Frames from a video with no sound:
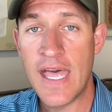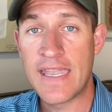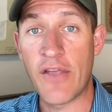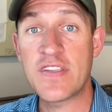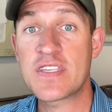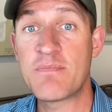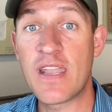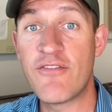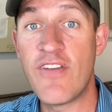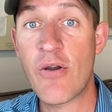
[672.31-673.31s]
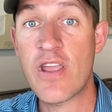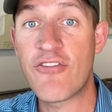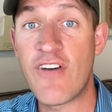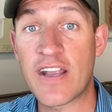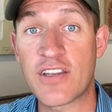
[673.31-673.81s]
Now, this has been a very
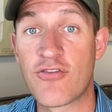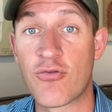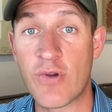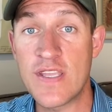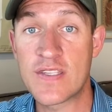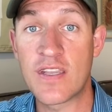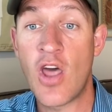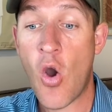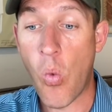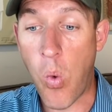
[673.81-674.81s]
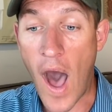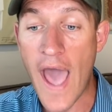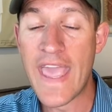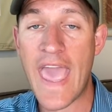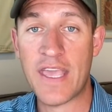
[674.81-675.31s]
effective reason
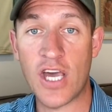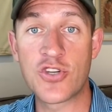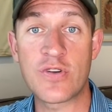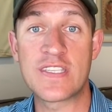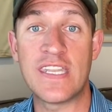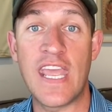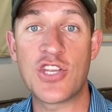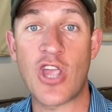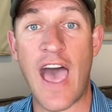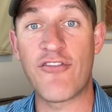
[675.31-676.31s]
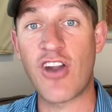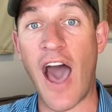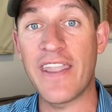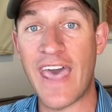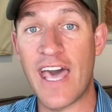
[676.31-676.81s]
why countries in Asia have
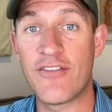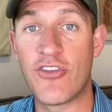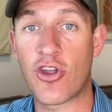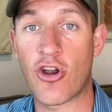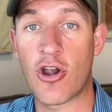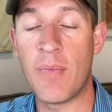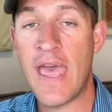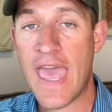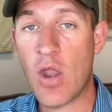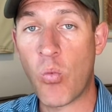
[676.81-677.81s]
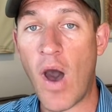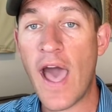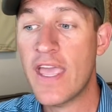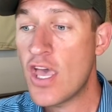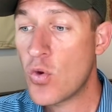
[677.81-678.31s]
gotten ahead of the curve and
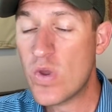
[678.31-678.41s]
why